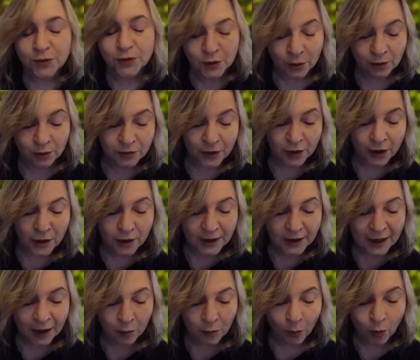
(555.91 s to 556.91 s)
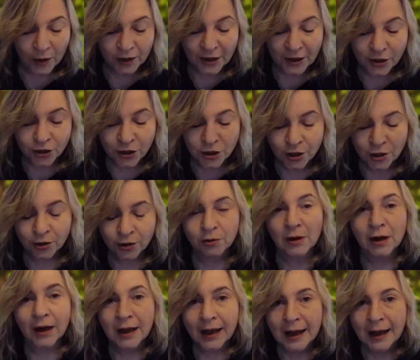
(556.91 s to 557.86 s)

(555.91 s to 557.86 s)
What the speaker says: So if you're looking at 1 and 2,